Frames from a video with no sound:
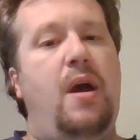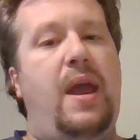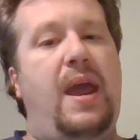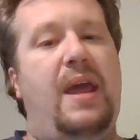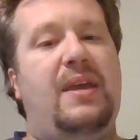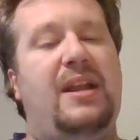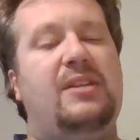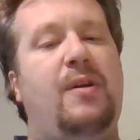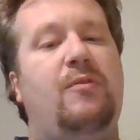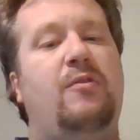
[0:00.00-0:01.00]
And that
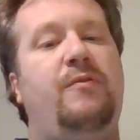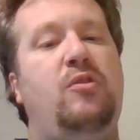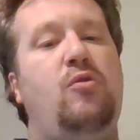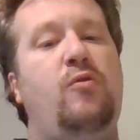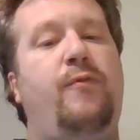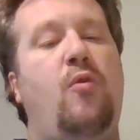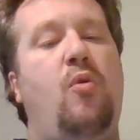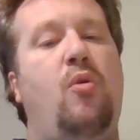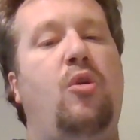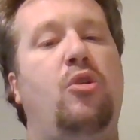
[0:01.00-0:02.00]
is my review
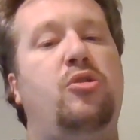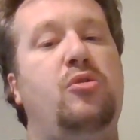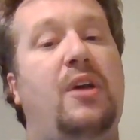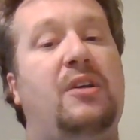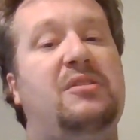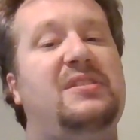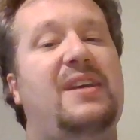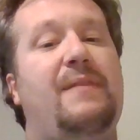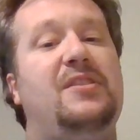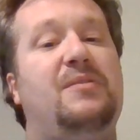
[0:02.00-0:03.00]
for
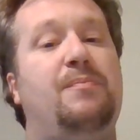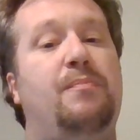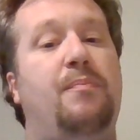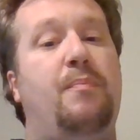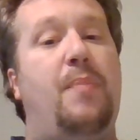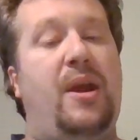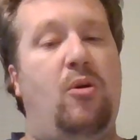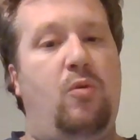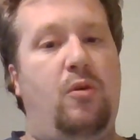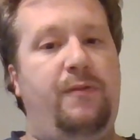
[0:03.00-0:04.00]
2007's
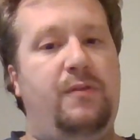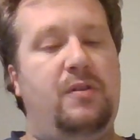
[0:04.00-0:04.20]
Beowulf.